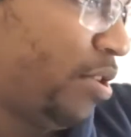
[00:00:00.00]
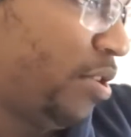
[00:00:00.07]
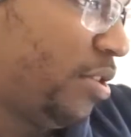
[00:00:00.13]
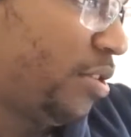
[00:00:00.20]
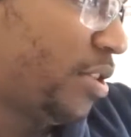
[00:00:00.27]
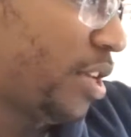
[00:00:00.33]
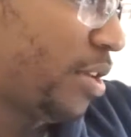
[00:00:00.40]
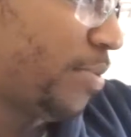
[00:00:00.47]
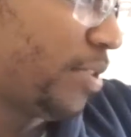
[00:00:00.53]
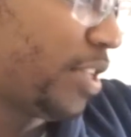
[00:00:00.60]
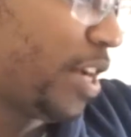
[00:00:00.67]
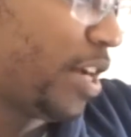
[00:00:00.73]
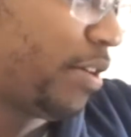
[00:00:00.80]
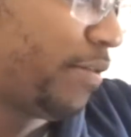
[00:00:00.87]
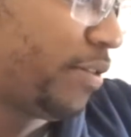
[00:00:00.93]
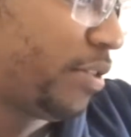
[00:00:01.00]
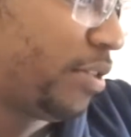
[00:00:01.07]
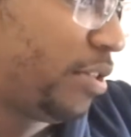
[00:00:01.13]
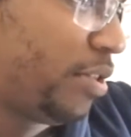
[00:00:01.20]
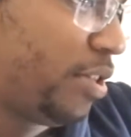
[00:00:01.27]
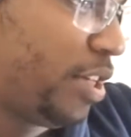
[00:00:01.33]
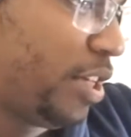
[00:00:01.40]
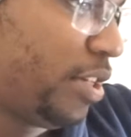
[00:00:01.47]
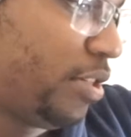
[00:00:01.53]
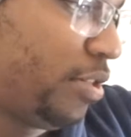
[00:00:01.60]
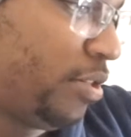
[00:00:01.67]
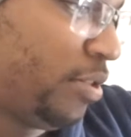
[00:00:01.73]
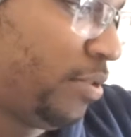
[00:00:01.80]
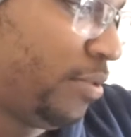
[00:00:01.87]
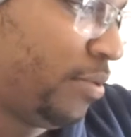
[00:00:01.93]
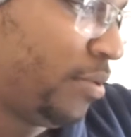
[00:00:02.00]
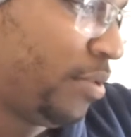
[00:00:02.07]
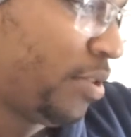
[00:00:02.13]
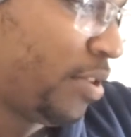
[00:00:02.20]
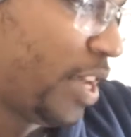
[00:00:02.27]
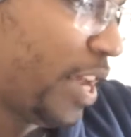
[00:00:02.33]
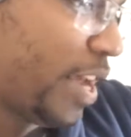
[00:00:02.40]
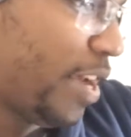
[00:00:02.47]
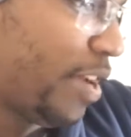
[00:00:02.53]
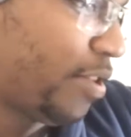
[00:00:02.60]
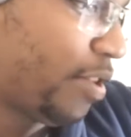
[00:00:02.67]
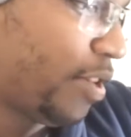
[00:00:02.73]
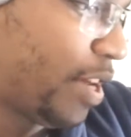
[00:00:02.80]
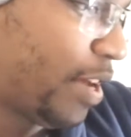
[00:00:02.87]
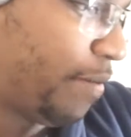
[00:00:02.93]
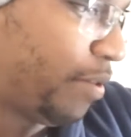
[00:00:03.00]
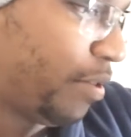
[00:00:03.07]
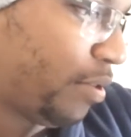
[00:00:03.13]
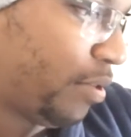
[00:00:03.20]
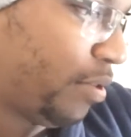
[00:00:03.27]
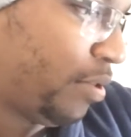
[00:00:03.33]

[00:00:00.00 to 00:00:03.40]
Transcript: His name is Donovan Denton, age 11.